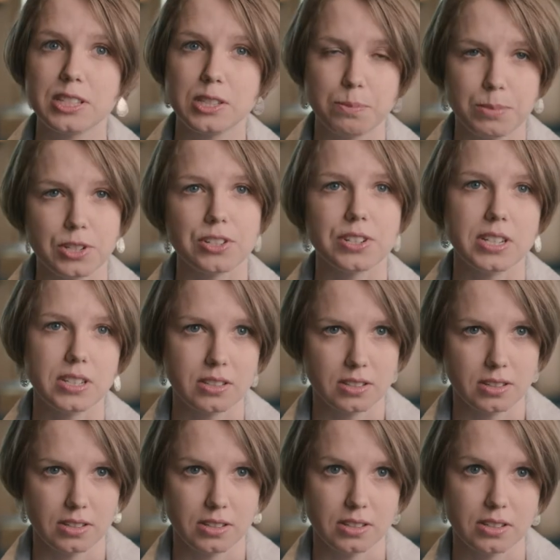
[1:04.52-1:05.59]

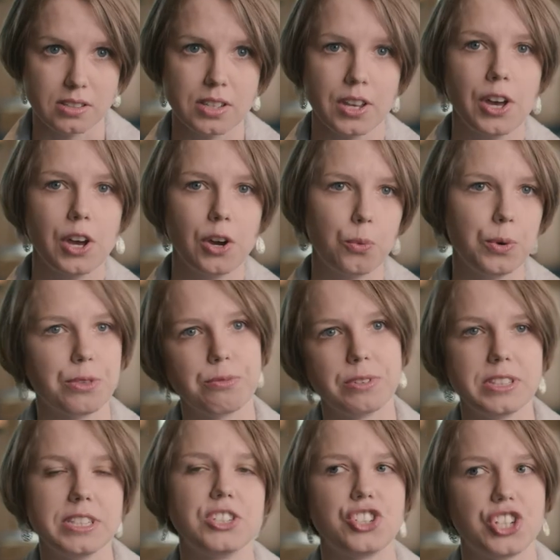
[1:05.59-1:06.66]
experiences with
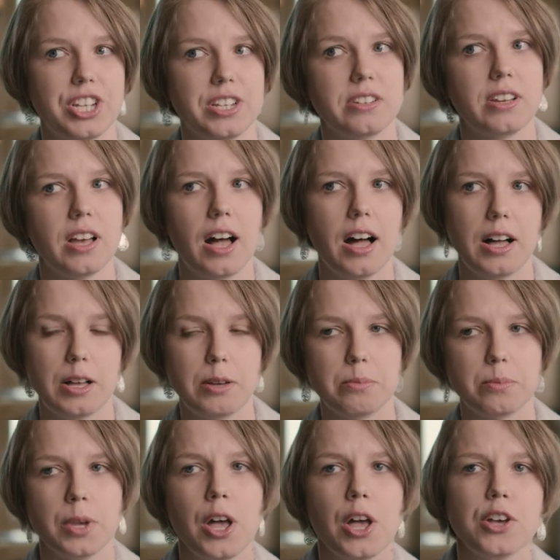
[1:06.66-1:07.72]
religion.
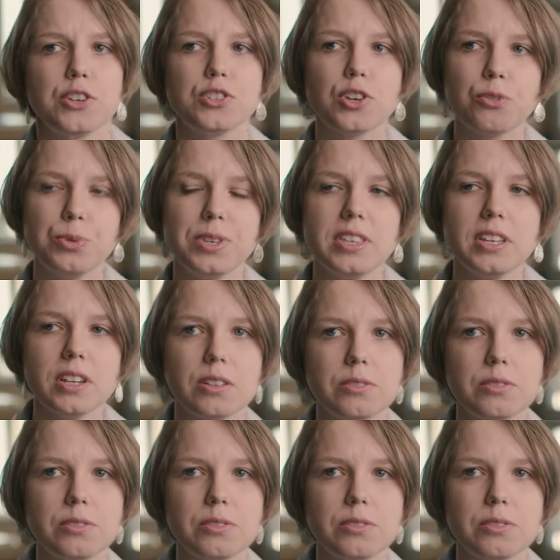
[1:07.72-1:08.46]
So if we think